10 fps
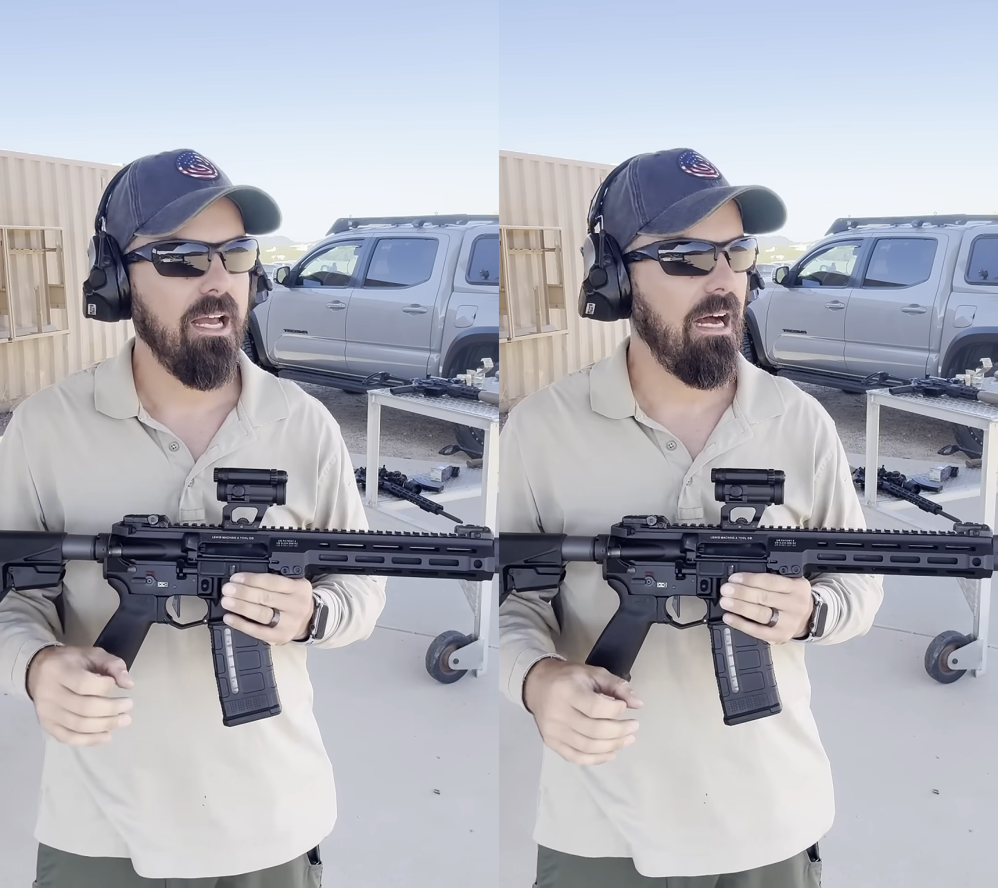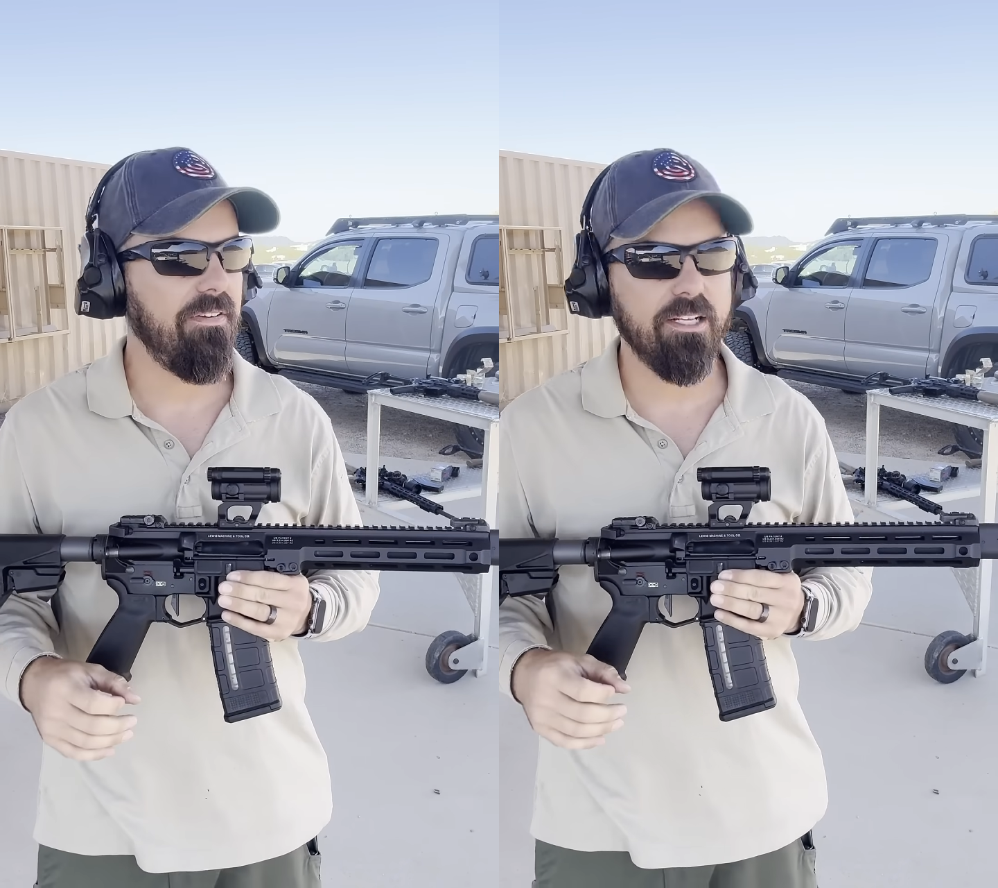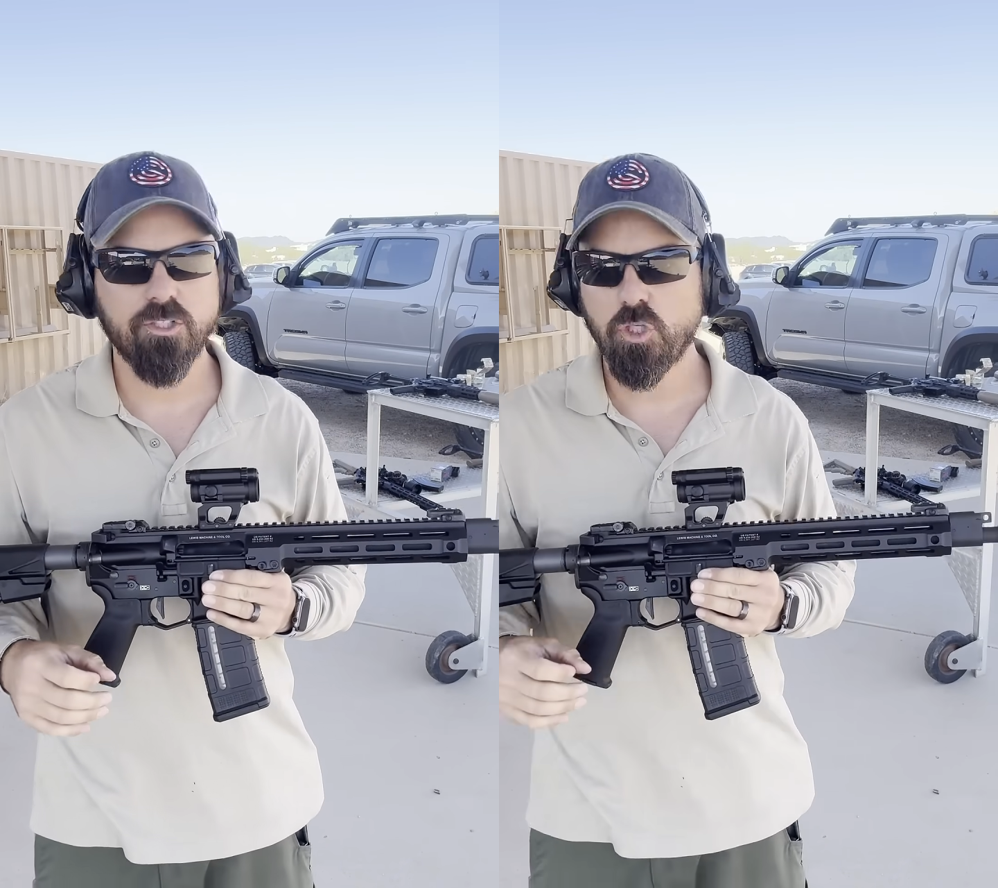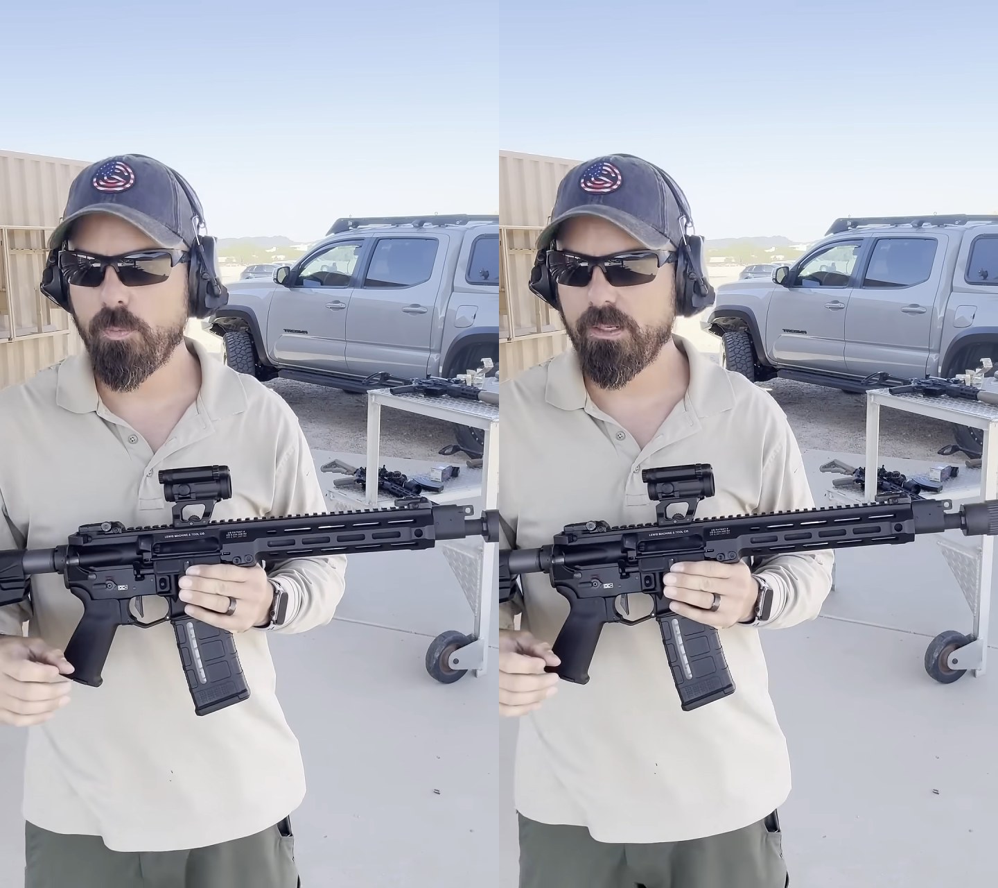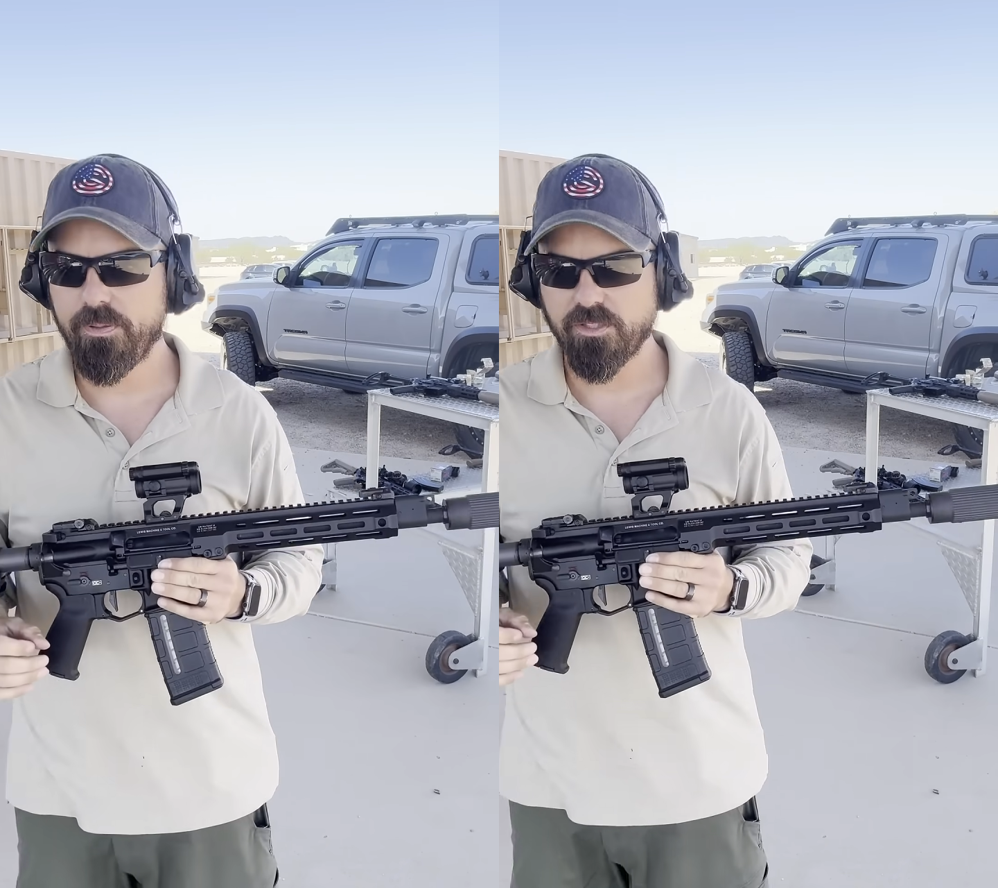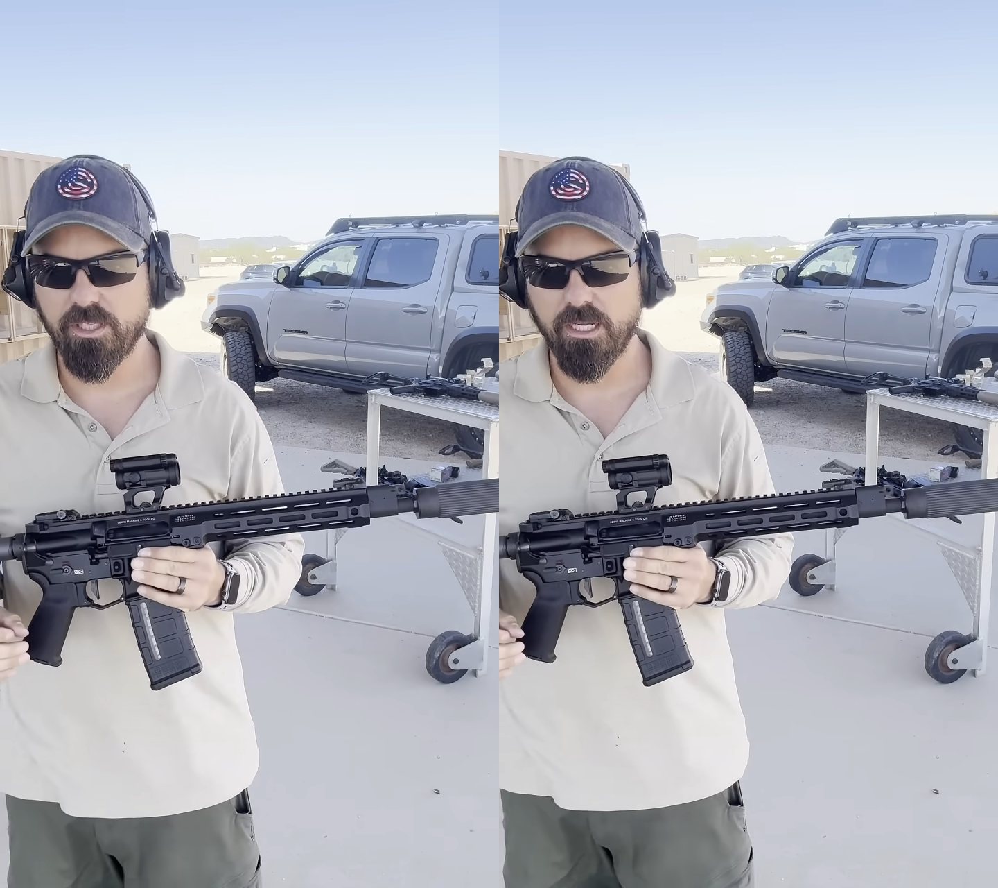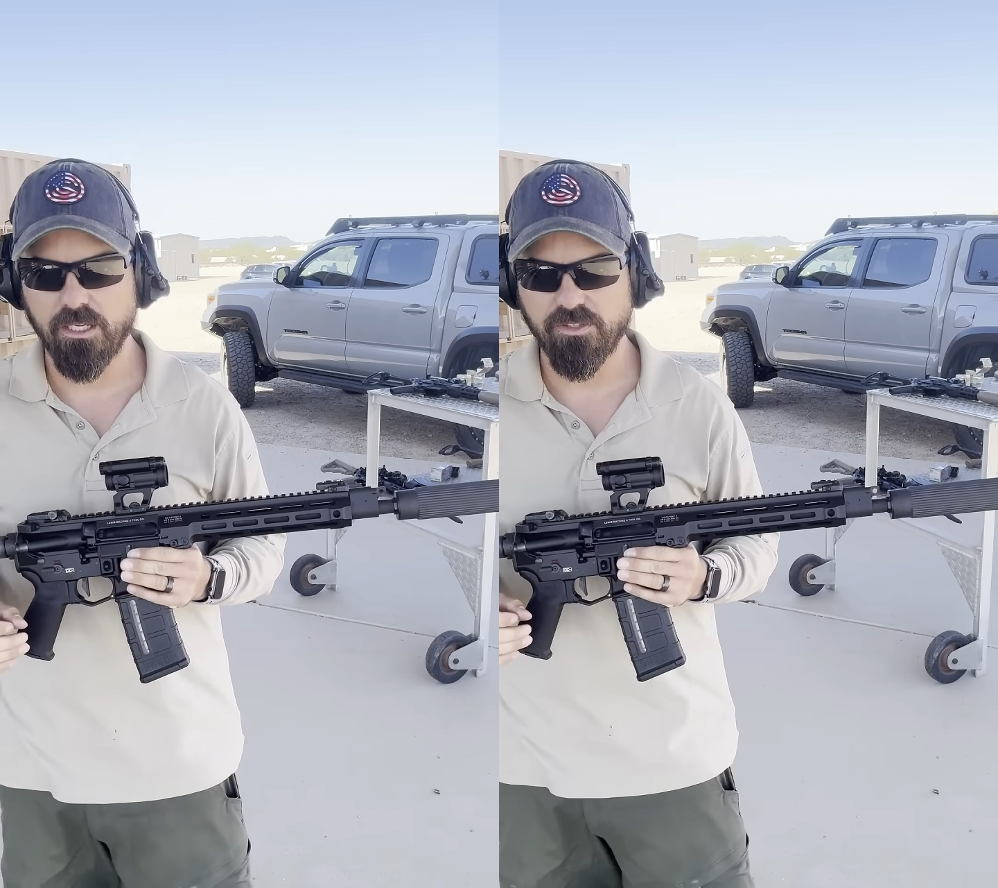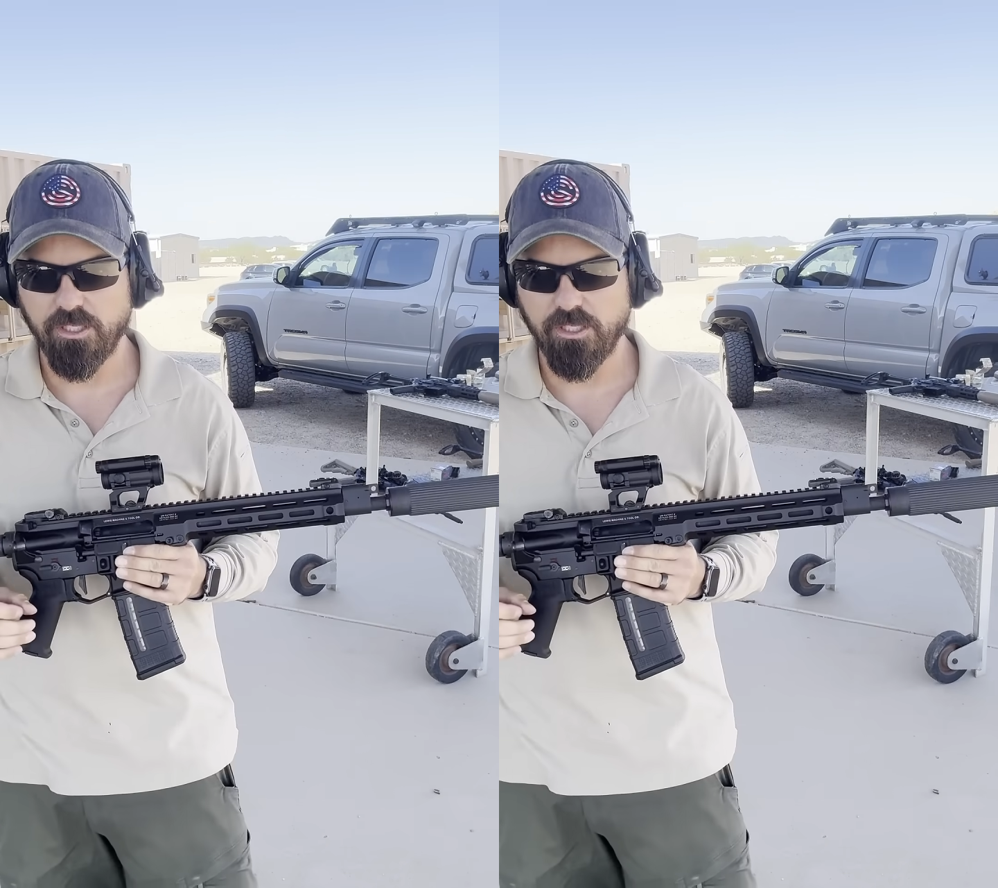I've had so many piston guns